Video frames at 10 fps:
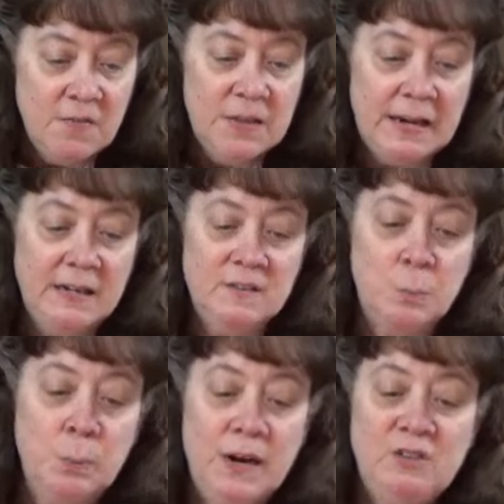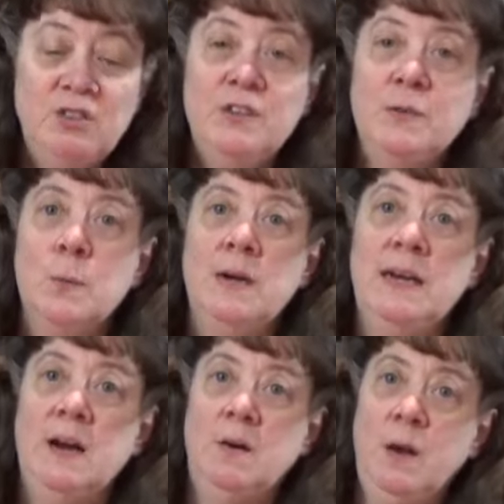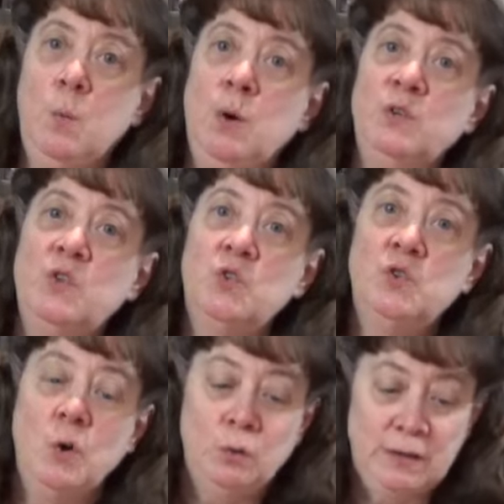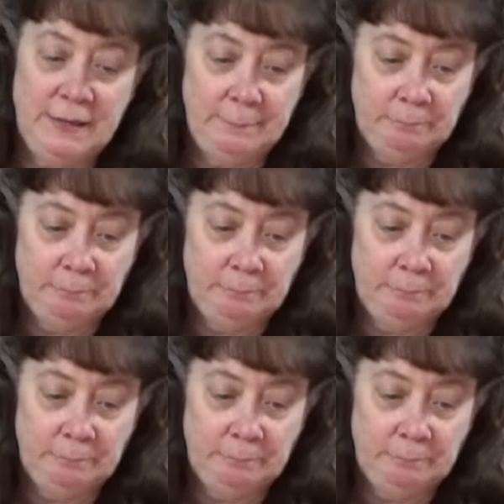that his precious Guarneri was stolen.